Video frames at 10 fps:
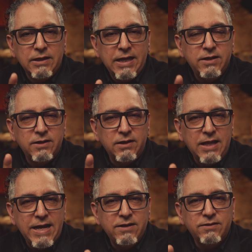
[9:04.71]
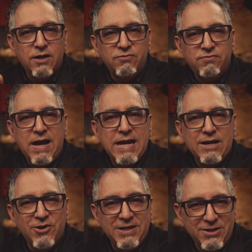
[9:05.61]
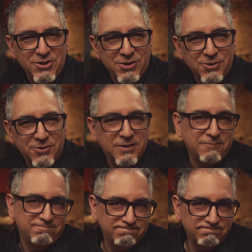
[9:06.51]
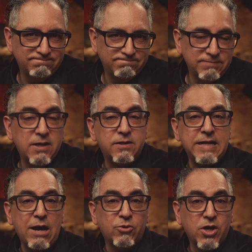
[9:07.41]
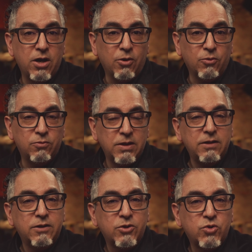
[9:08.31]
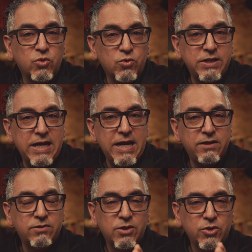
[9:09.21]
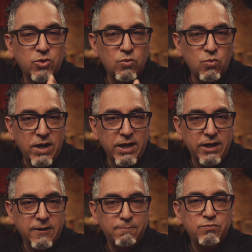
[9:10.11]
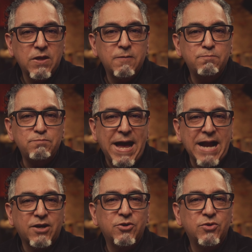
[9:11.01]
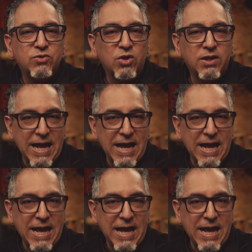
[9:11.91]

Let it light a fire in you. Now go, create your way back to